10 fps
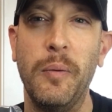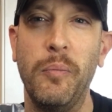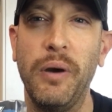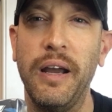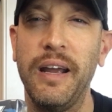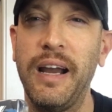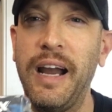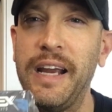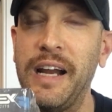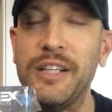but
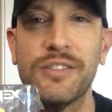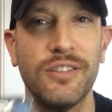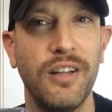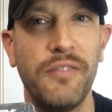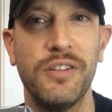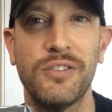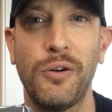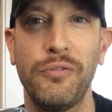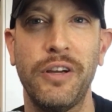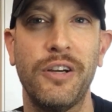I just love this
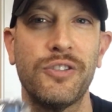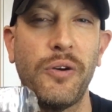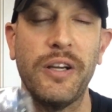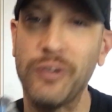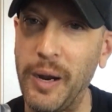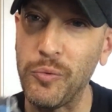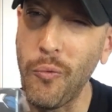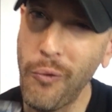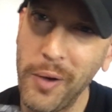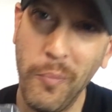little figure, so I grabbed
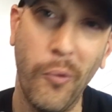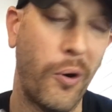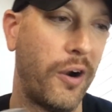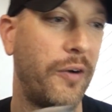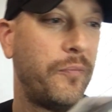one more.